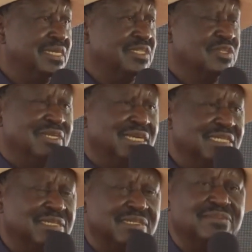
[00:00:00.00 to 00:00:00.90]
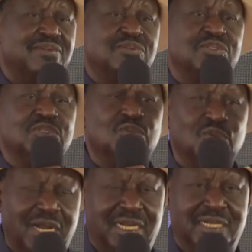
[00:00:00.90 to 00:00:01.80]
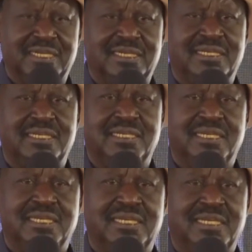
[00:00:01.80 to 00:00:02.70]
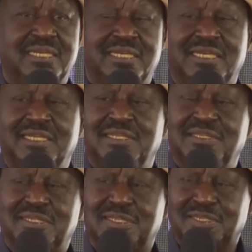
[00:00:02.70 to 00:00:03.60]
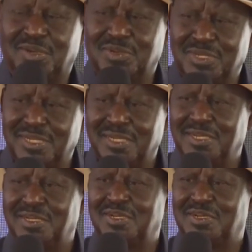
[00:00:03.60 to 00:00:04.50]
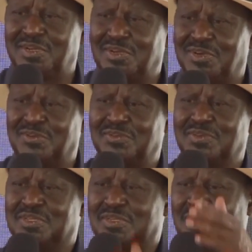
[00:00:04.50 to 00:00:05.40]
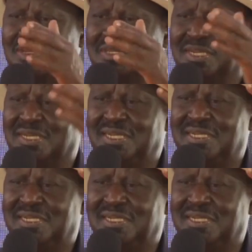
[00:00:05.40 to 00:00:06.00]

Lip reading: So let devolution work in the honor of Dr.